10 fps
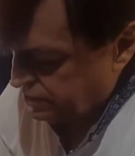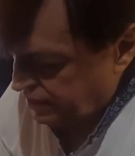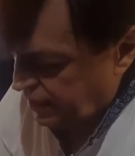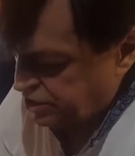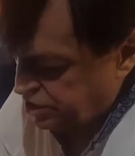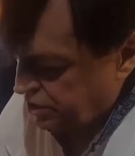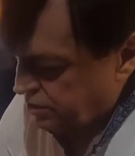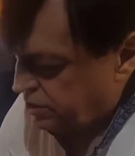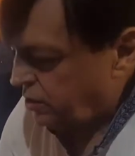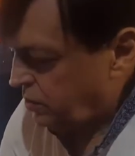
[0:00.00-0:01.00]
direction.
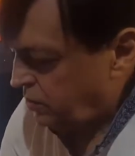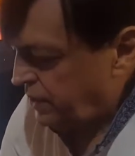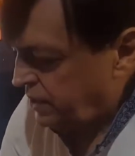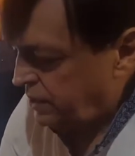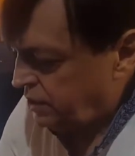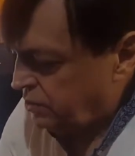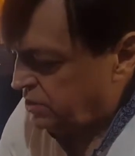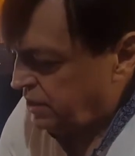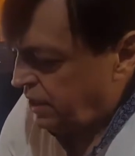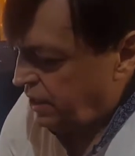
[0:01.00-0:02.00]
So we can
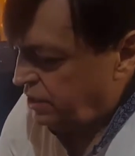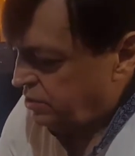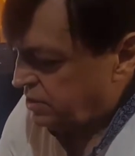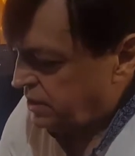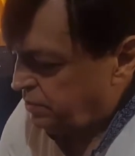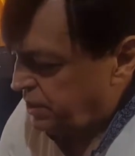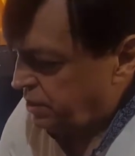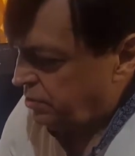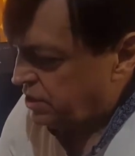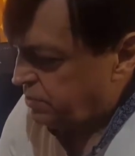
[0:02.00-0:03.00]
use it on some
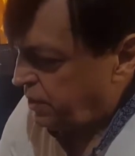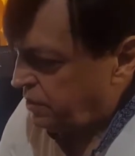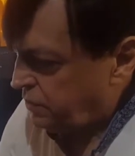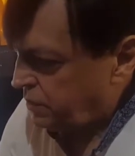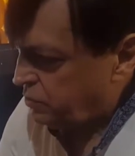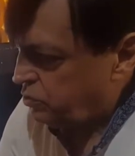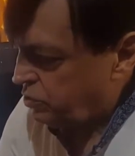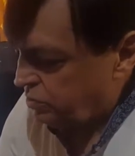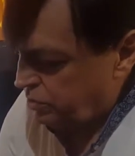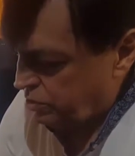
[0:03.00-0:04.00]
particular spot from two
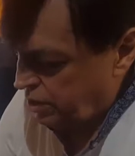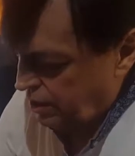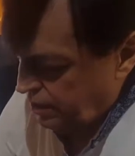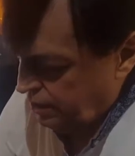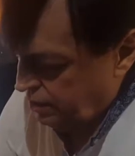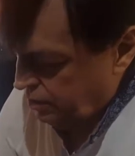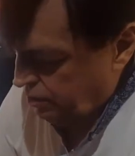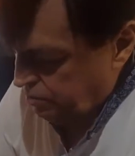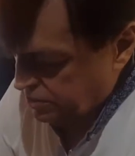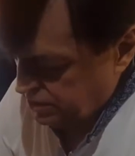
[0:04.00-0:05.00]
or more
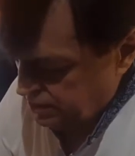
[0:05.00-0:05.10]
opposite